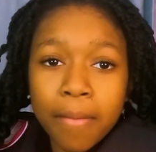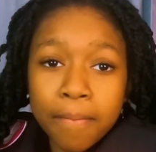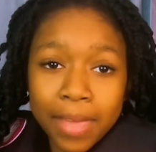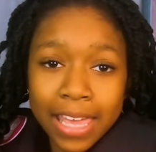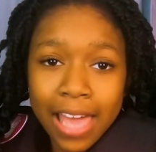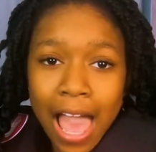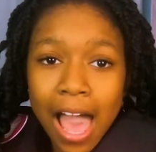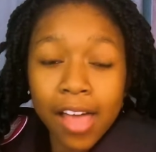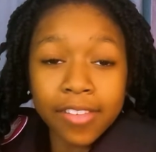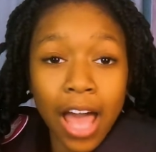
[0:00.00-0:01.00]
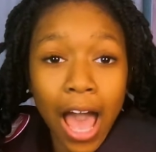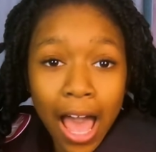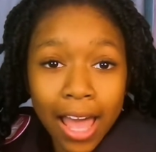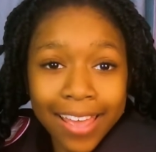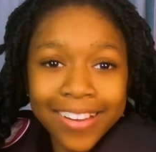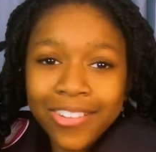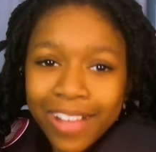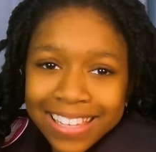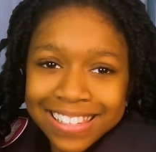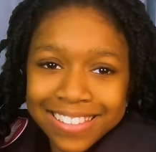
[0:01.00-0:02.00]
Mi has a high or
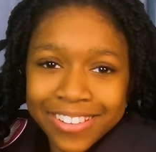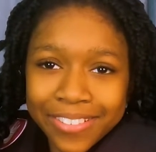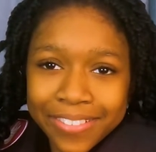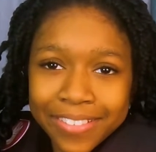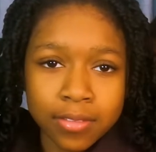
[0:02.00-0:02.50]
rising tone.